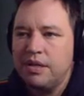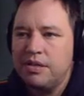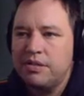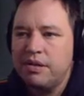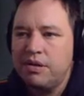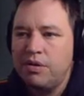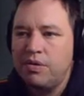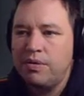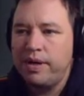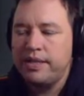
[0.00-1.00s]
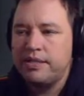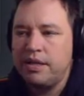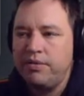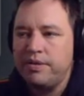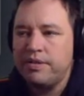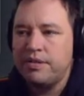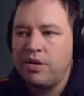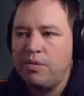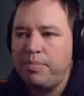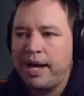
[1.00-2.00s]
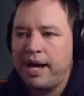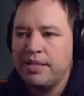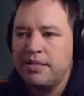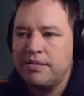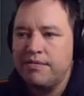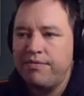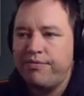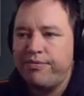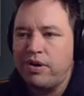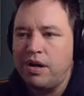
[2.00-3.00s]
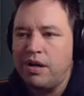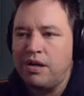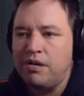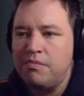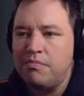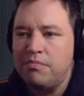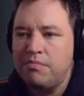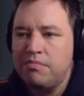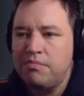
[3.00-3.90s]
So it's going to install BATS from